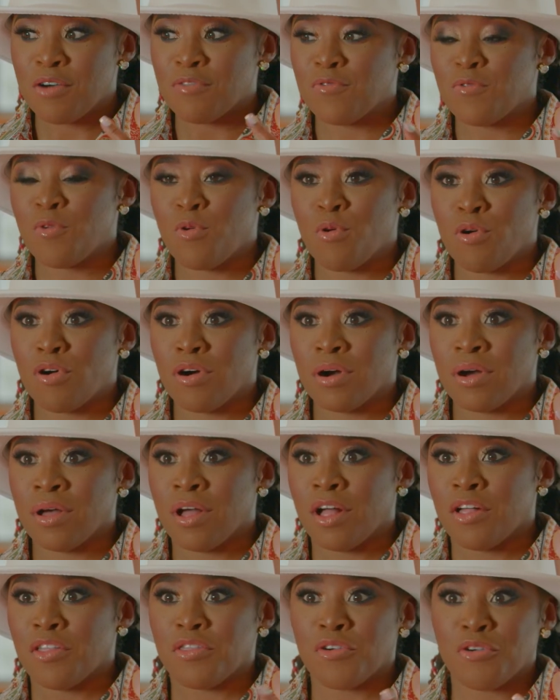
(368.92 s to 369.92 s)
for
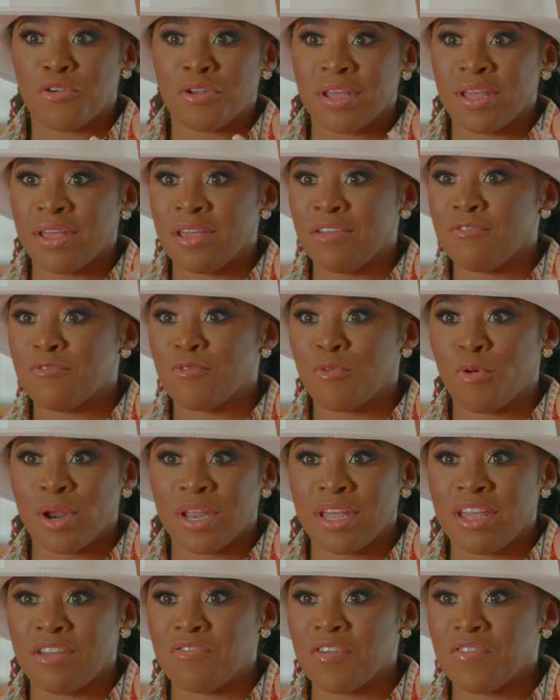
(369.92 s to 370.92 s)
30,
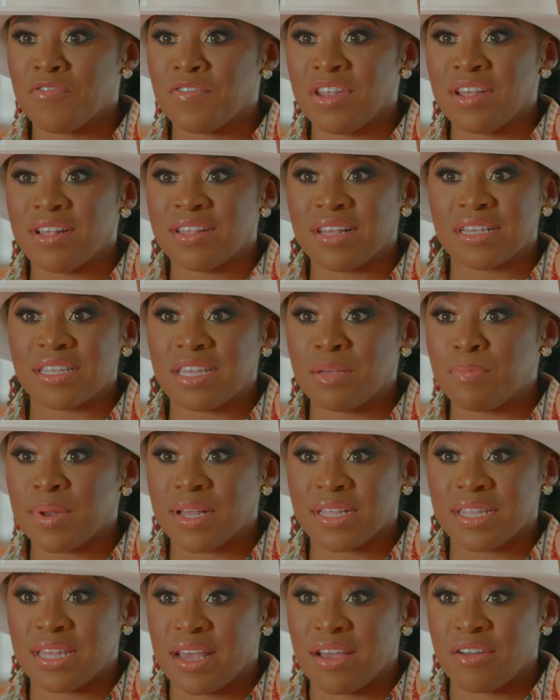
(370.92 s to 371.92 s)
40, 50, 60
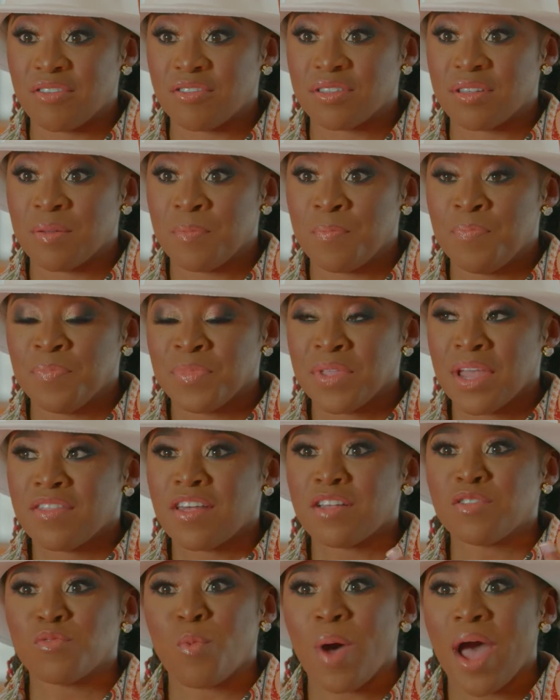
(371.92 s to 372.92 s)
plus years.
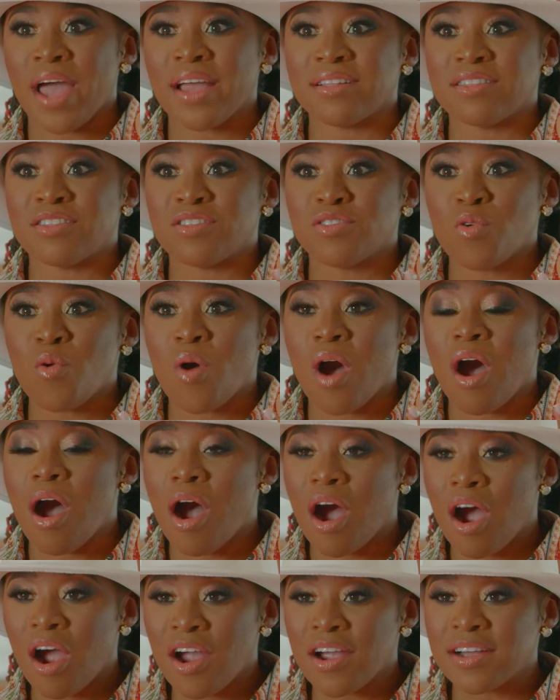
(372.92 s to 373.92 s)
That's why it's so
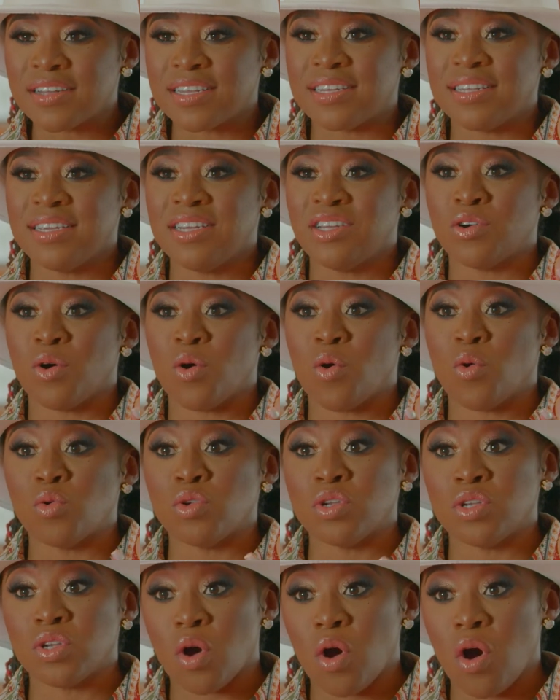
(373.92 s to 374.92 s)
hard to teach an
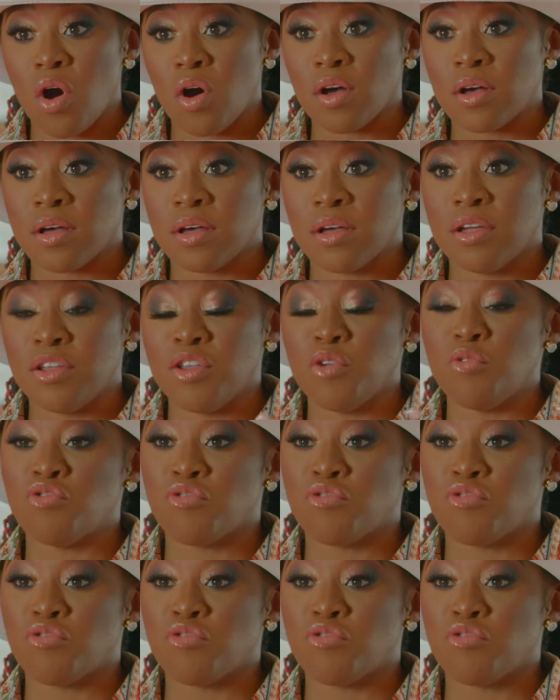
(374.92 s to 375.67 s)
old dog new